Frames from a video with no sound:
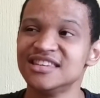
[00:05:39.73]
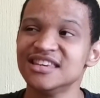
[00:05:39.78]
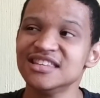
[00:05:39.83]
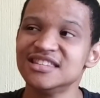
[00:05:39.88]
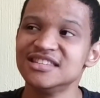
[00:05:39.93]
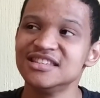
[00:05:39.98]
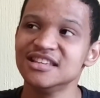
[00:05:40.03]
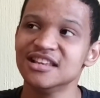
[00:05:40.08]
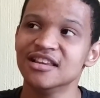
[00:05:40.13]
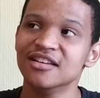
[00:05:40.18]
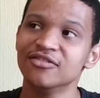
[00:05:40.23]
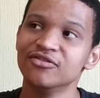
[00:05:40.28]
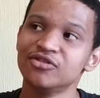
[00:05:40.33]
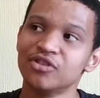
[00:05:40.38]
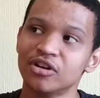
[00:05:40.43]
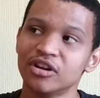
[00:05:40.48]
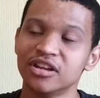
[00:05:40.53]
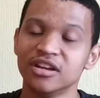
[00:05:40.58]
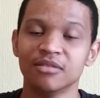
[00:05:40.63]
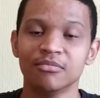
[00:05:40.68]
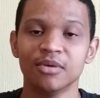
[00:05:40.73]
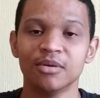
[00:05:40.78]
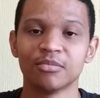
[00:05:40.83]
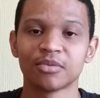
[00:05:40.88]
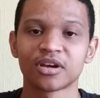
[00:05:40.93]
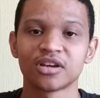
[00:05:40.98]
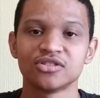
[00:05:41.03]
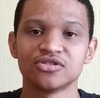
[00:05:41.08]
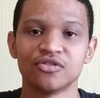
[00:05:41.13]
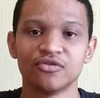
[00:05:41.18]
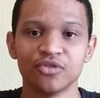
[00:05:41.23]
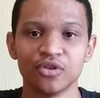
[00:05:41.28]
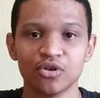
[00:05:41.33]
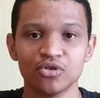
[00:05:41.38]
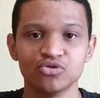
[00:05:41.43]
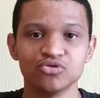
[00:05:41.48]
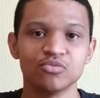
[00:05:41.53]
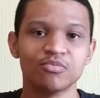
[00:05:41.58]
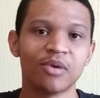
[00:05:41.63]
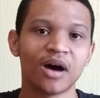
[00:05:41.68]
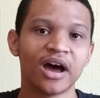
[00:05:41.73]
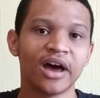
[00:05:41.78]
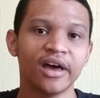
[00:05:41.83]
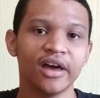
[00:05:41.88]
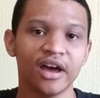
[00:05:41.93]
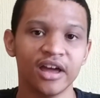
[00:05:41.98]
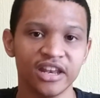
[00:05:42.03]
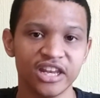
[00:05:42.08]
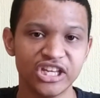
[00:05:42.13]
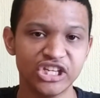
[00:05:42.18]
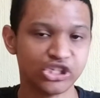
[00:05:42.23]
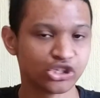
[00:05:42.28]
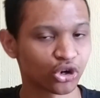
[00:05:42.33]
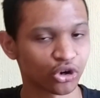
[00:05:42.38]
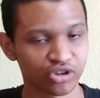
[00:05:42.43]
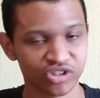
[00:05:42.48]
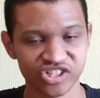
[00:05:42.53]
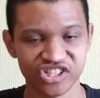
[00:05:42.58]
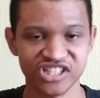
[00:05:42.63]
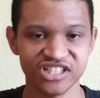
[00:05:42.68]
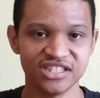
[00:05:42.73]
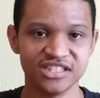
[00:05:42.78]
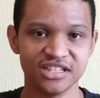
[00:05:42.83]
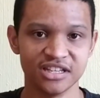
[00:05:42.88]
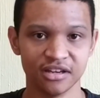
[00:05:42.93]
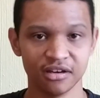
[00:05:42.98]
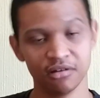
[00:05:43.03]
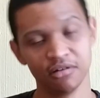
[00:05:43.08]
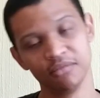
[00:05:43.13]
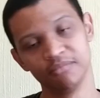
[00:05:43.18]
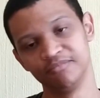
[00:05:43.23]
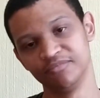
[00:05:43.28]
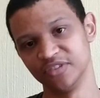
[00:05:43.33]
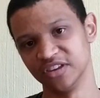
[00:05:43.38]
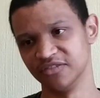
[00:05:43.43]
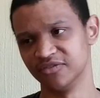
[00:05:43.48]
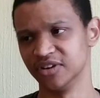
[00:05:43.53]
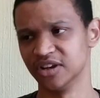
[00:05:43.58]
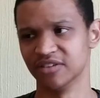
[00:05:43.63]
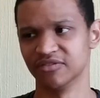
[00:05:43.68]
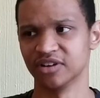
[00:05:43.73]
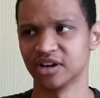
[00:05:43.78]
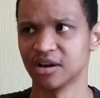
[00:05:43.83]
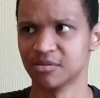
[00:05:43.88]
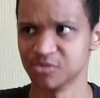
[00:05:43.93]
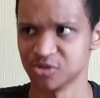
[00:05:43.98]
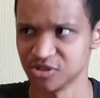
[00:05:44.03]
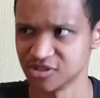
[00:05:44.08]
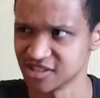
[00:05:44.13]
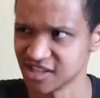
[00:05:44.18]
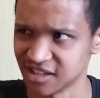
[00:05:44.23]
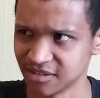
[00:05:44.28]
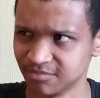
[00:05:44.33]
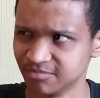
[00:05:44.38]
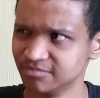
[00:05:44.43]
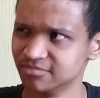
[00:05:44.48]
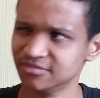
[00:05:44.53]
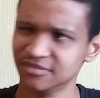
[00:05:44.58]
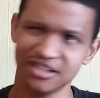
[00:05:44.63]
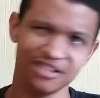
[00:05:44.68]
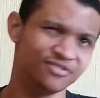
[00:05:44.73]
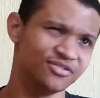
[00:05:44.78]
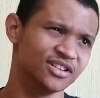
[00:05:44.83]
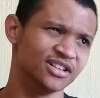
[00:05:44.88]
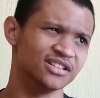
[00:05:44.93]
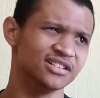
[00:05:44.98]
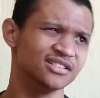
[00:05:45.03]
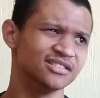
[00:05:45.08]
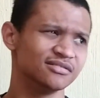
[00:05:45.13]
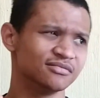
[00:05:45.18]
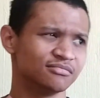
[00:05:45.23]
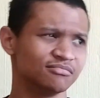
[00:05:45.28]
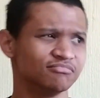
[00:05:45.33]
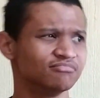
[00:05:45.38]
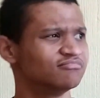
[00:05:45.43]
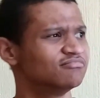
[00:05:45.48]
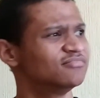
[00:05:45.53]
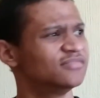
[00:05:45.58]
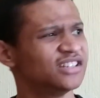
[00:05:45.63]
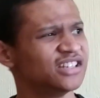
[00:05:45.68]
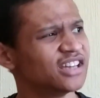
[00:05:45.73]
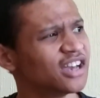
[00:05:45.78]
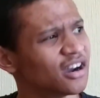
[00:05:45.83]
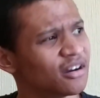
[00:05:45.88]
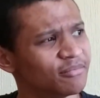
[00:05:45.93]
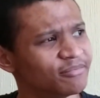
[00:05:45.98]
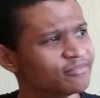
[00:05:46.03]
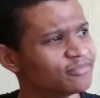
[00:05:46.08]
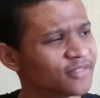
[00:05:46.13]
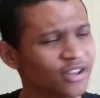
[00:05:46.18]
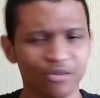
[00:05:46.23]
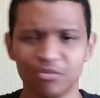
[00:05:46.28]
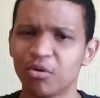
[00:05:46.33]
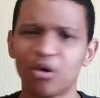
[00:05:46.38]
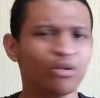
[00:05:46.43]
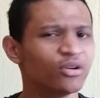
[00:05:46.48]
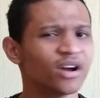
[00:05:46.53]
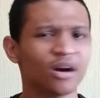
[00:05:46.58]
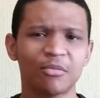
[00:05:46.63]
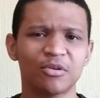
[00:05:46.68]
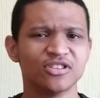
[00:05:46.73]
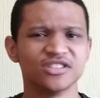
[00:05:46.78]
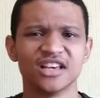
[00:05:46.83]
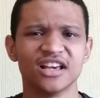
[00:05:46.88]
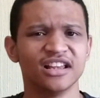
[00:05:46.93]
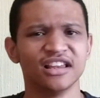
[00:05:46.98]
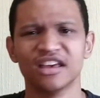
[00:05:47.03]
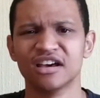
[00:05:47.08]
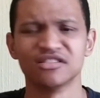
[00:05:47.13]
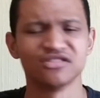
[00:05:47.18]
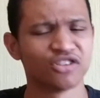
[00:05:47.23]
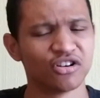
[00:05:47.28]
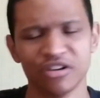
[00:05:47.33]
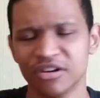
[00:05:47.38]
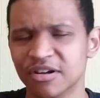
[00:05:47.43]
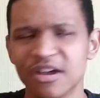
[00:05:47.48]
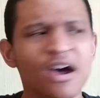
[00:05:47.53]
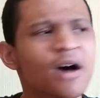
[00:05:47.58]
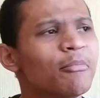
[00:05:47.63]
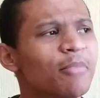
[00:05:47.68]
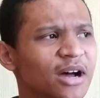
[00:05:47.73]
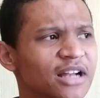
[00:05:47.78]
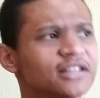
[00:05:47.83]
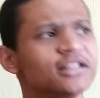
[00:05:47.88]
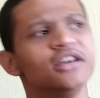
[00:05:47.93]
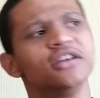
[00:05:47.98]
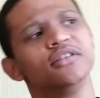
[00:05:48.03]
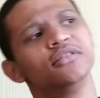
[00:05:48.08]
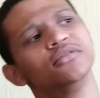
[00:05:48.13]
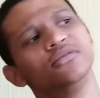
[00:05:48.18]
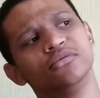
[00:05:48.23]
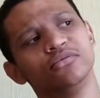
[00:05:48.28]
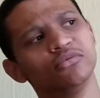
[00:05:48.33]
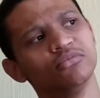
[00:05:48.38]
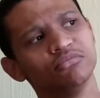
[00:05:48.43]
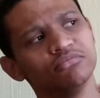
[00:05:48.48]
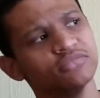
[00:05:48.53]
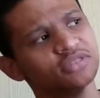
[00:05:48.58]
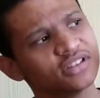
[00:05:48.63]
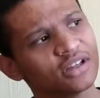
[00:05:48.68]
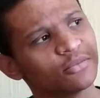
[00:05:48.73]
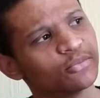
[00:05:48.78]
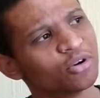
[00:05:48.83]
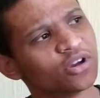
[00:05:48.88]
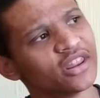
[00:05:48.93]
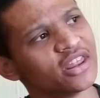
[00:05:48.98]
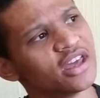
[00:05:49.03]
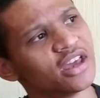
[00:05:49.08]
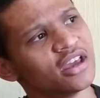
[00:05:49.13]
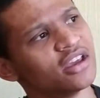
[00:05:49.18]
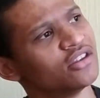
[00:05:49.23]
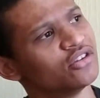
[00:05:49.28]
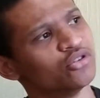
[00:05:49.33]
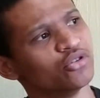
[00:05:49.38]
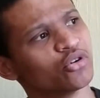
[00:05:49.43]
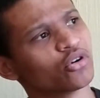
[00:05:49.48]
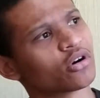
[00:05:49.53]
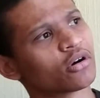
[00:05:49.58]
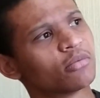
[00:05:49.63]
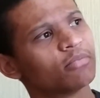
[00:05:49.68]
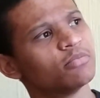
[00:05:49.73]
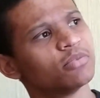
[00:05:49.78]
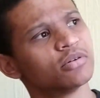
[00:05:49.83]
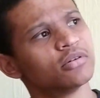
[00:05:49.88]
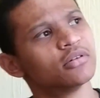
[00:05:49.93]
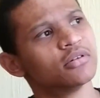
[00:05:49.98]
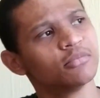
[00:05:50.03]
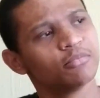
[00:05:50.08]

TT lives on in the memories of those who buy an e-tron GT, if it ever comes on sale. If it, yeah, it won't come on sale, yeah, sorry, but somewhere there in Europe.